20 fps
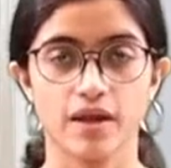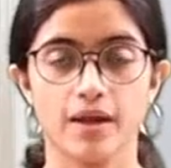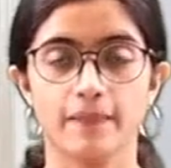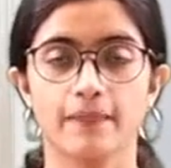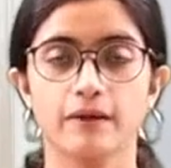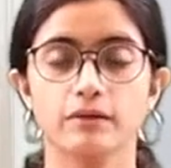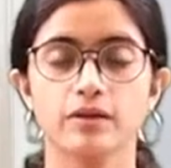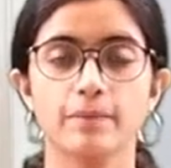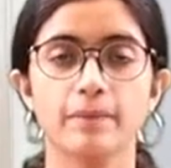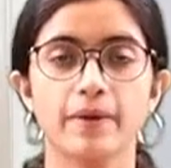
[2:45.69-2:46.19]

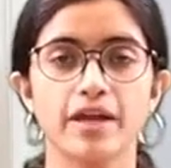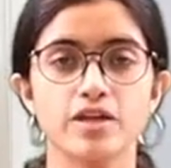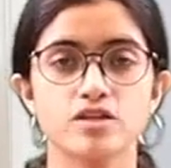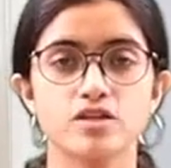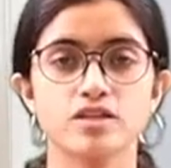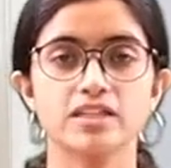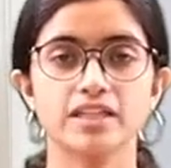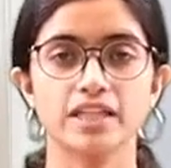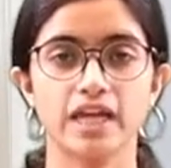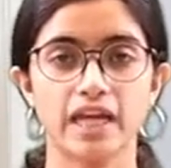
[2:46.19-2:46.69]
Now the
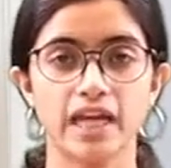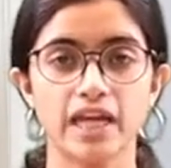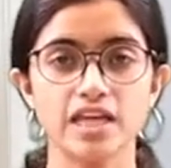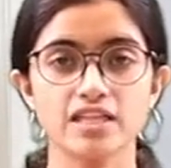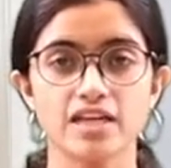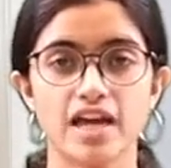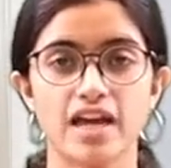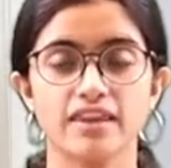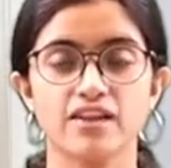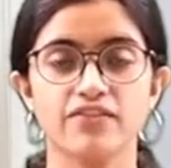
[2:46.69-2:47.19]
patient's age
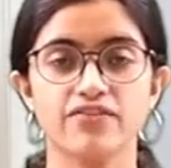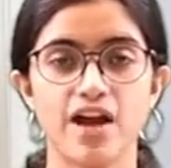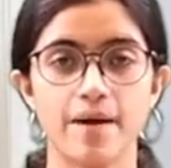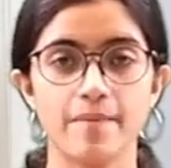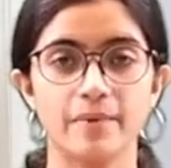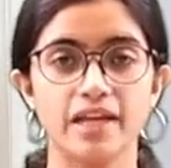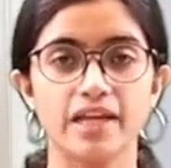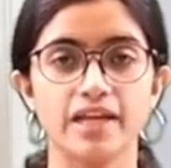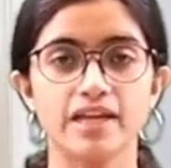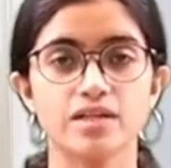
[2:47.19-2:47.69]
and the
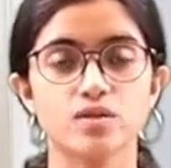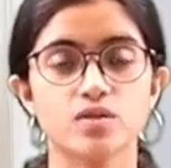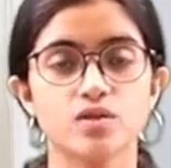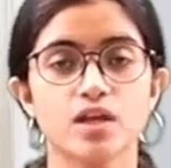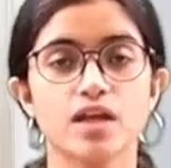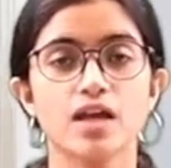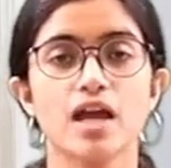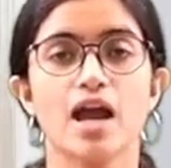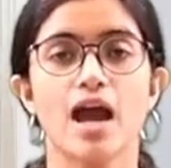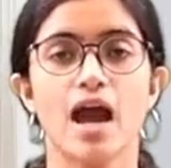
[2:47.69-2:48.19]
family
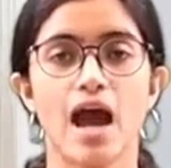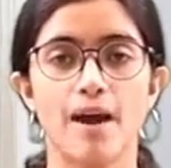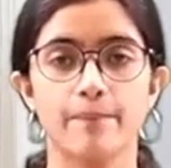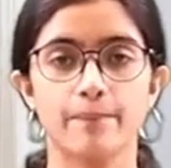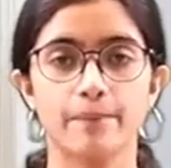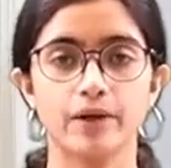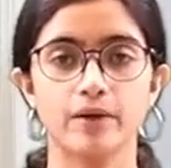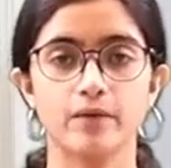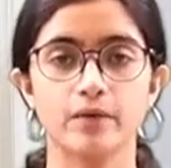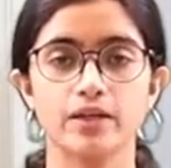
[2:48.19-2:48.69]
history are
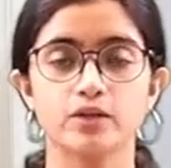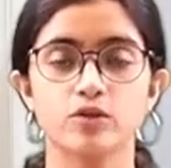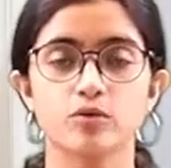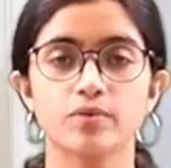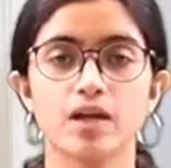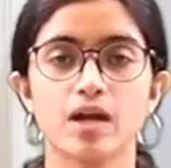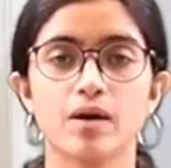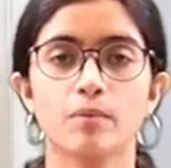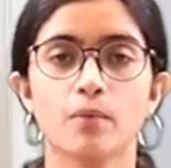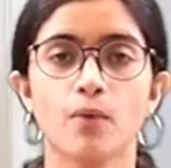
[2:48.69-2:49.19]
proving to
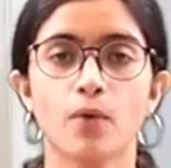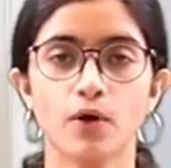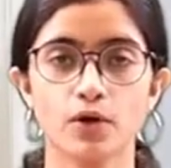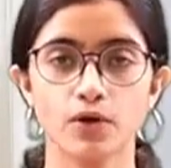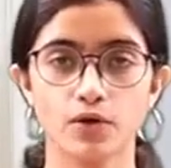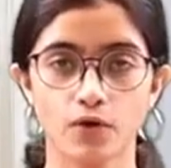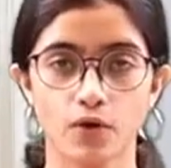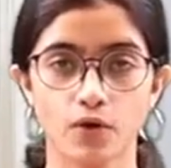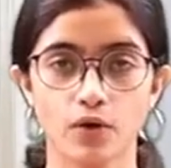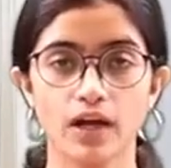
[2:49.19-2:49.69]
be a more
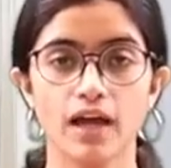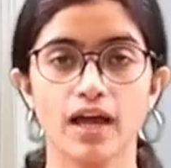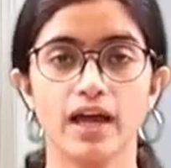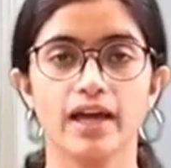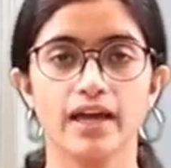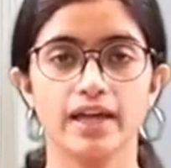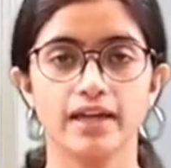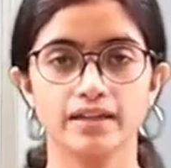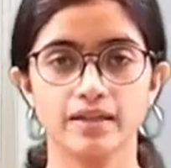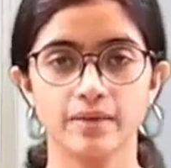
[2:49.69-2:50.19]
role
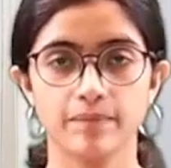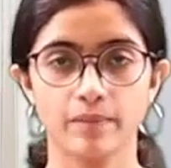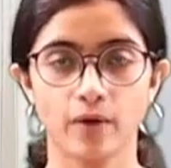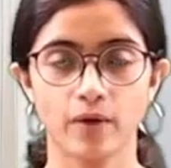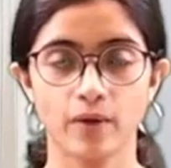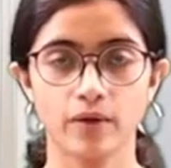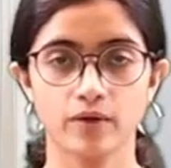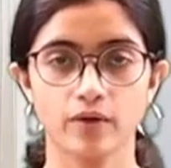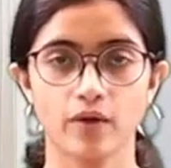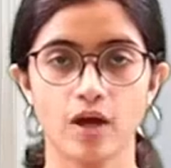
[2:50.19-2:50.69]
in the
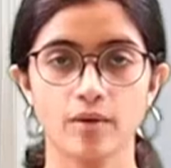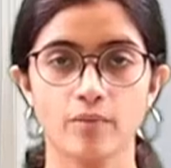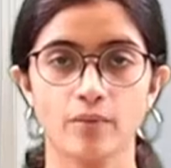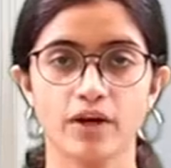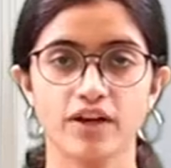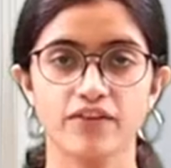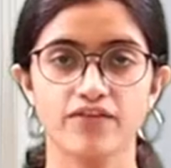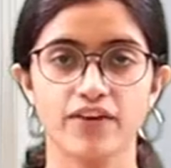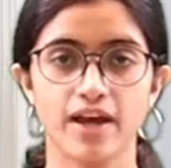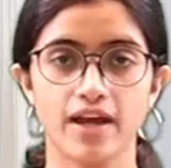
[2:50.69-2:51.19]

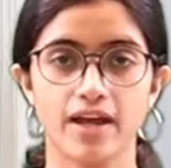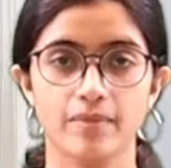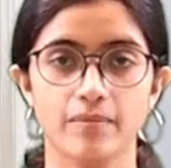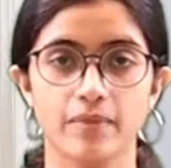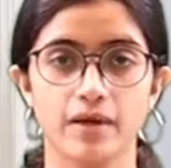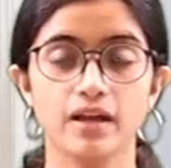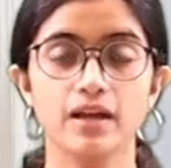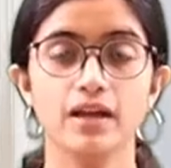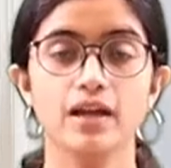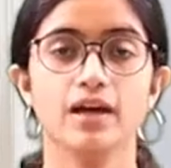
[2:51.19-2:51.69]

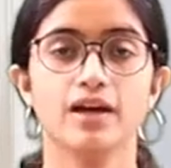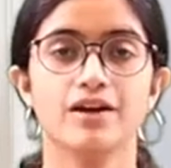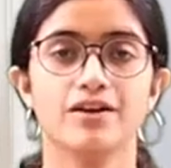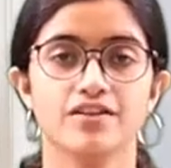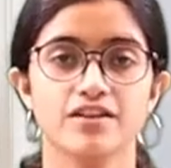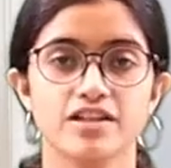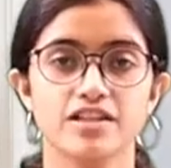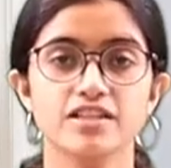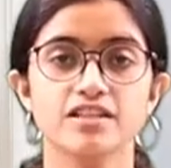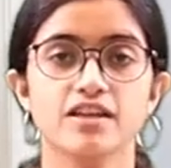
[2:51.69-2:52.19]
non-modifiable
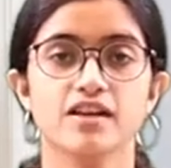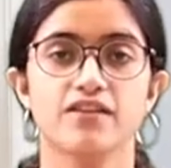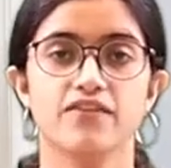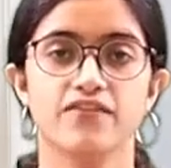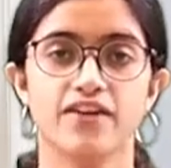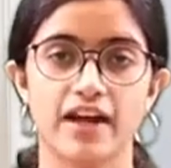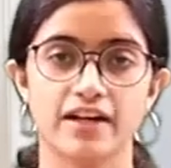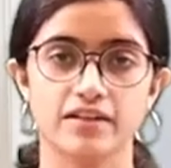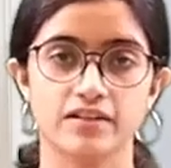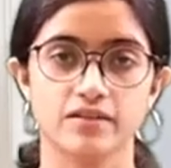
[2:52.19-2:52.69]
risk
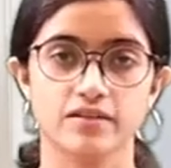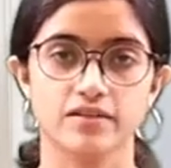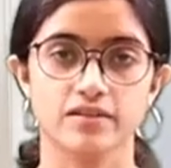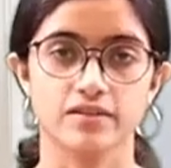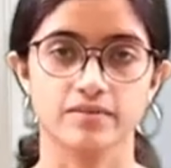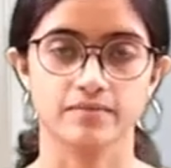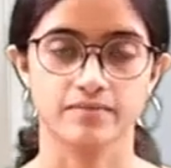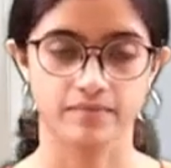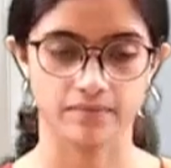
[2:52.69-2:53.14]
factors.